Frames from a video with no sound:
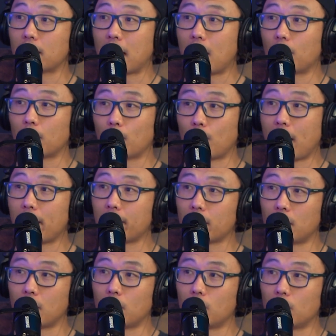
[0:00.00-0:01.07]
I would rather
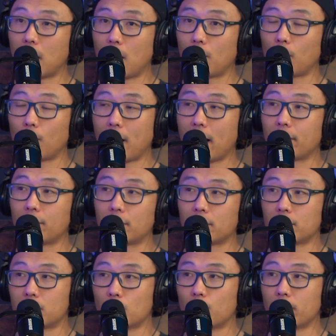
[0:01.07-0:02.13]

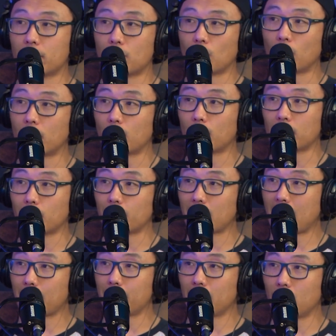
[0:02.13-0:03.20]
do Randori with a
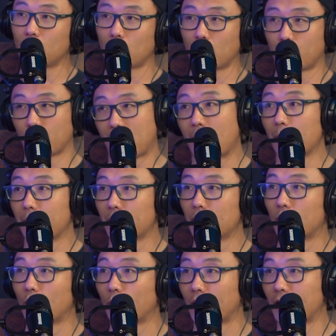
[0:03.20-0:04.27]
black belt or a brown belt
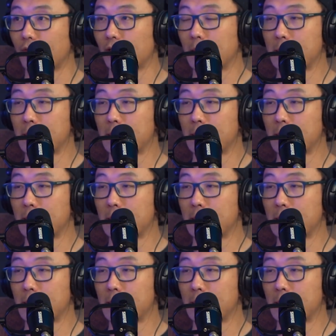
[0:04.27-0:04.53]
or whatever.